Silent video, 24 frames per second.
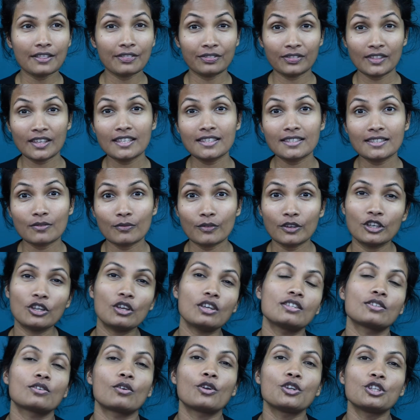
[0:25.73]
this video
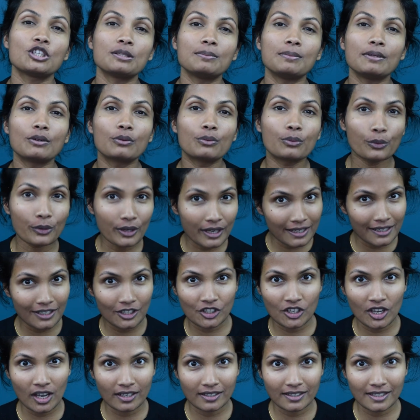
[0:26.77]
is going to be really
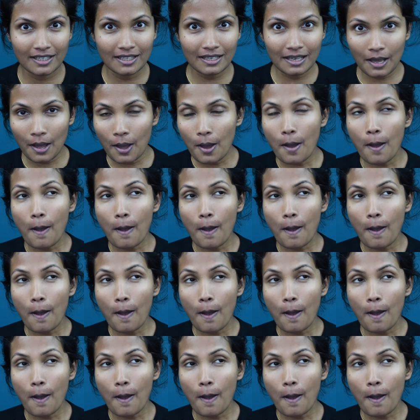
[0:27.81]
chatty,